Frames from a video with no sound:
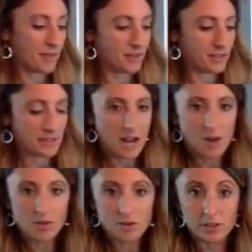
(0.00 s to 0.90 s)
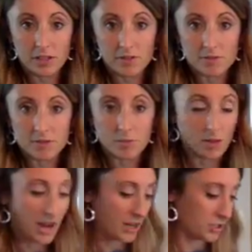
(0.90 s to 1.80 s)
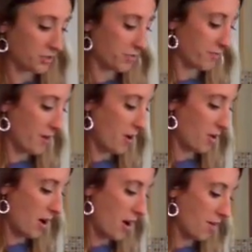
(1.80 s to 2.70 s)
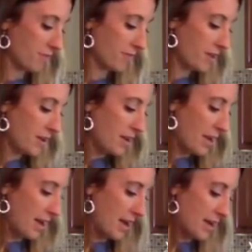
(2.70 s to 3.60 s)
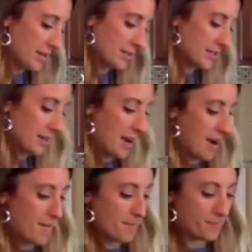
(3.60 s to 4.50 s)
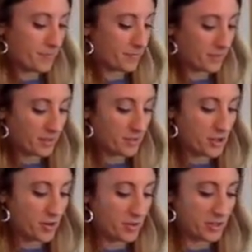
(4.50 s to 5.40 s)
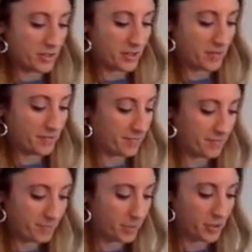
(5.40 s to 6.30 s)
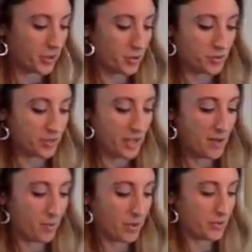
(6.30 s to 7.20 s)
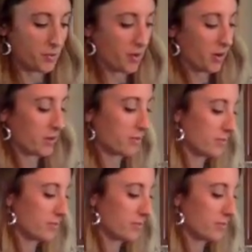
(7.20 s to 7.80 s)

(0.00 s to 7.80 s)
And these outer leaves will actually fall off, and you don't need to put those in with your